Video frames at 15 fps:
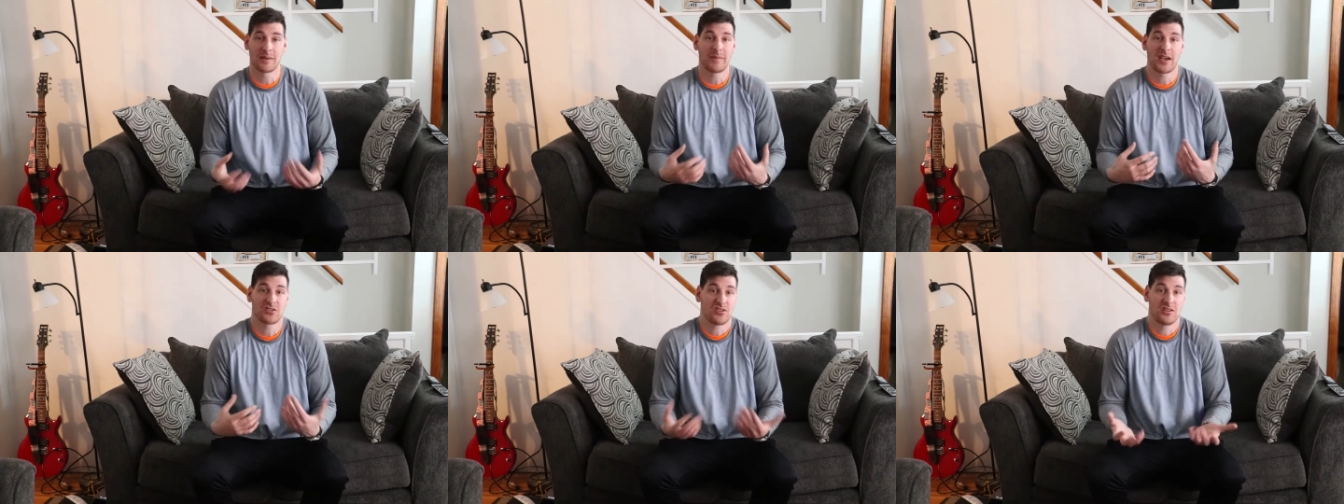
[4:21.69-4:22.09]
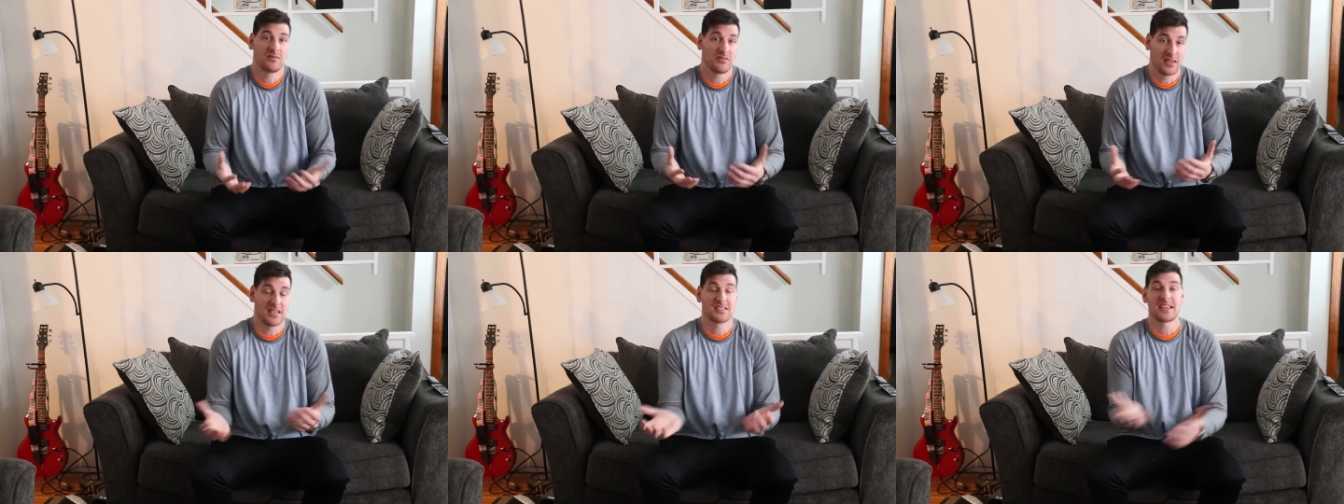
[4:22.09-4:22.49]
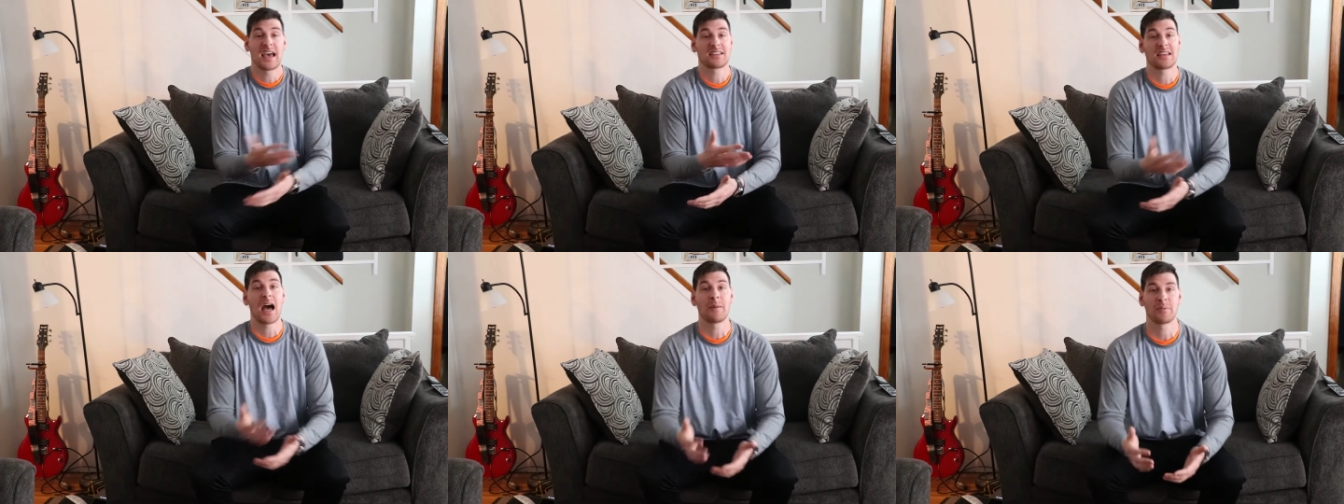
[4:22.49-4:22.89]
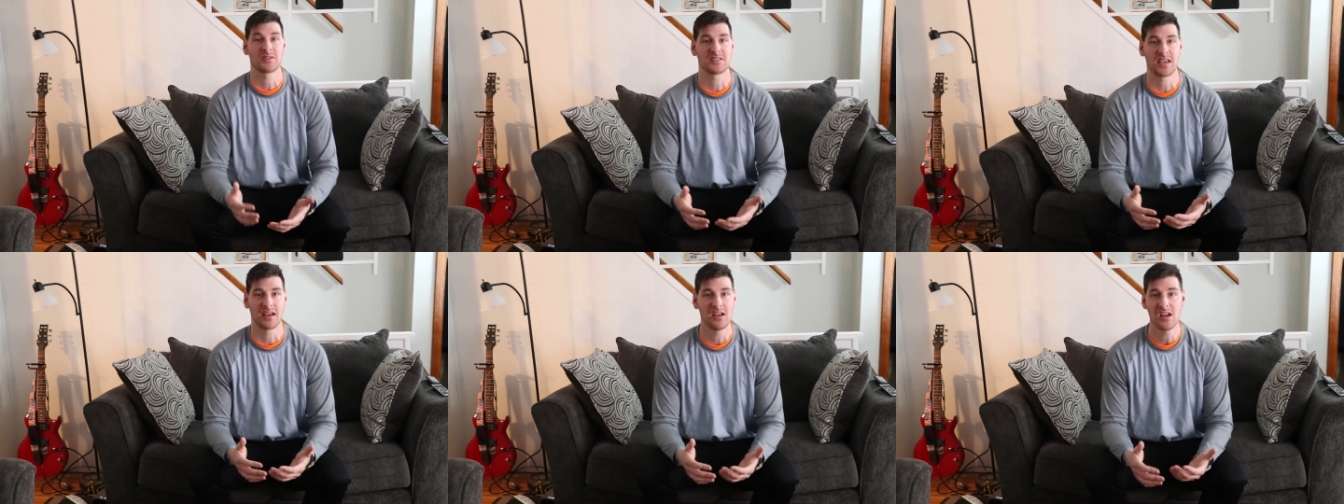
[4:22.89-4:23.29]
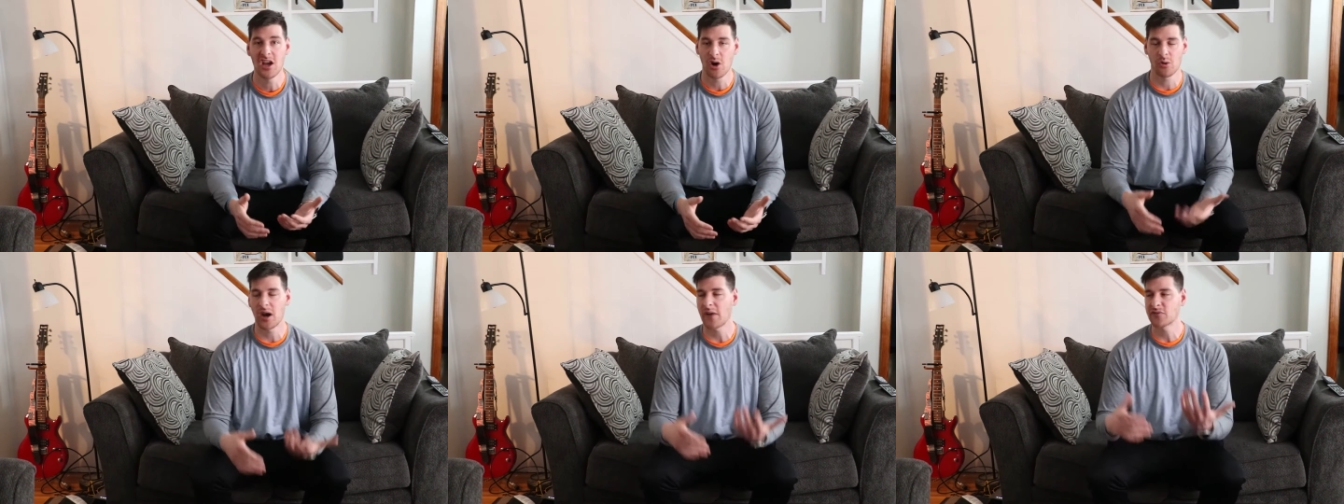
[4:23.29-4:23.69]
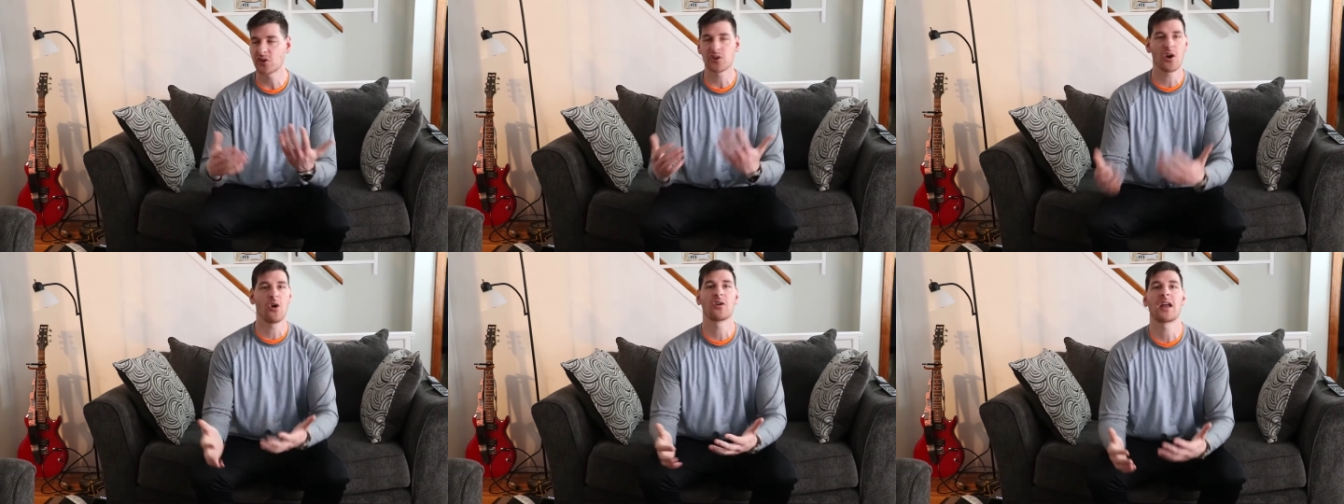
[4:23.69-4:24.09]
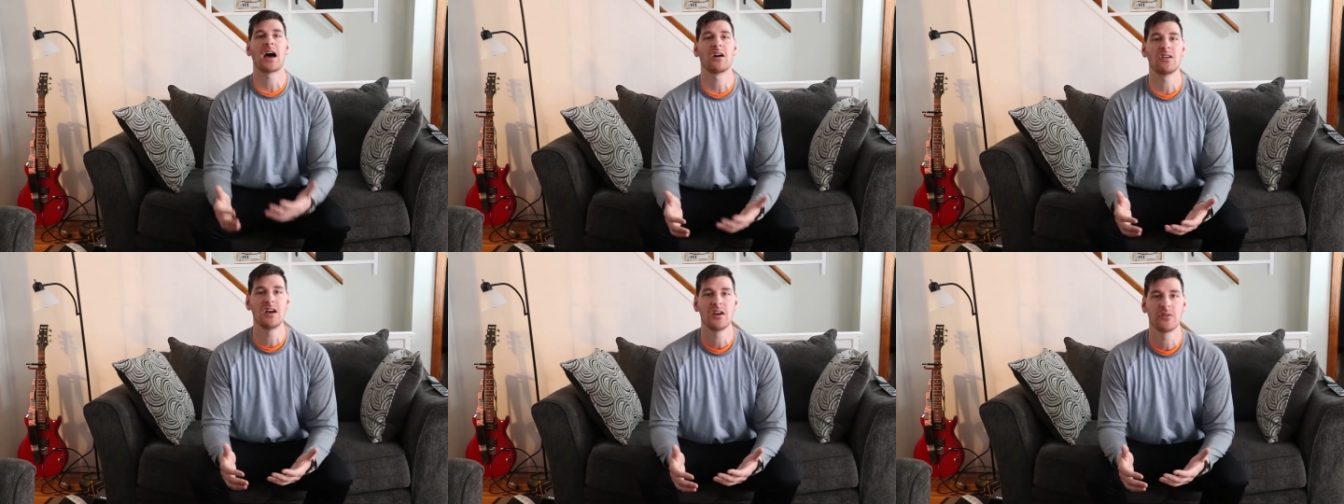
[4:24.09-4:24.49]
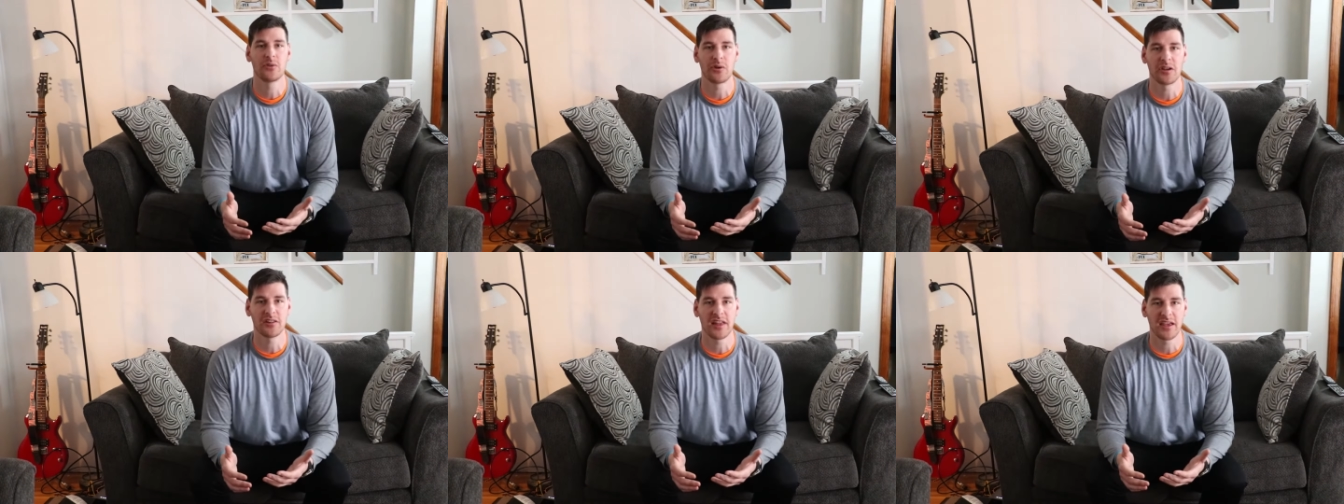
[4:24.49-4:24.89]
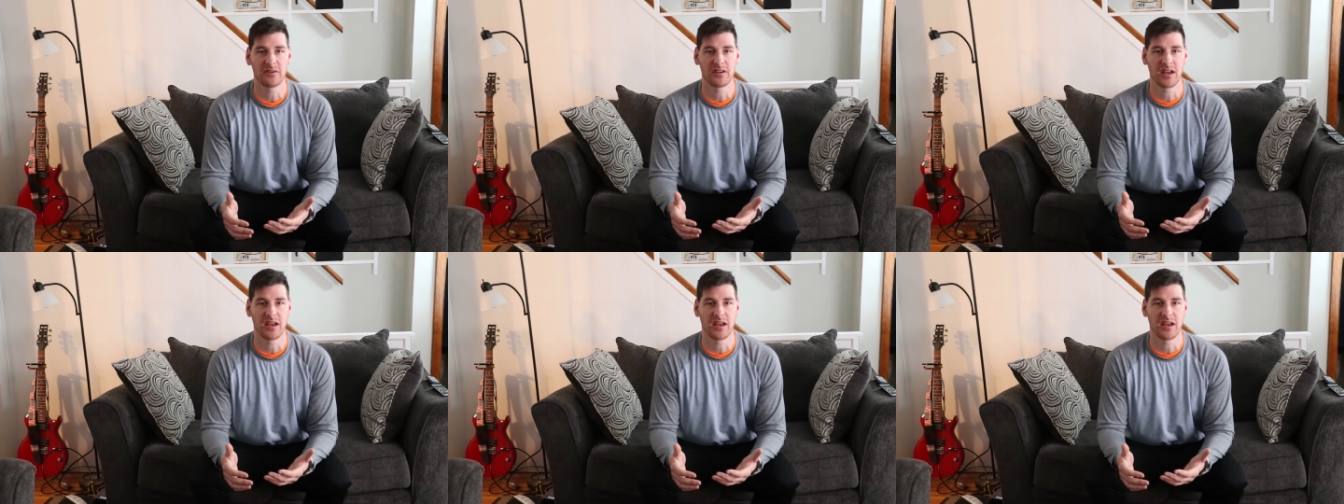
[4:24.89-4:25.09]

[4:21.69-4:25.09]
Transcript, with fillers: I'm actually the exact opposite. Or after going out really late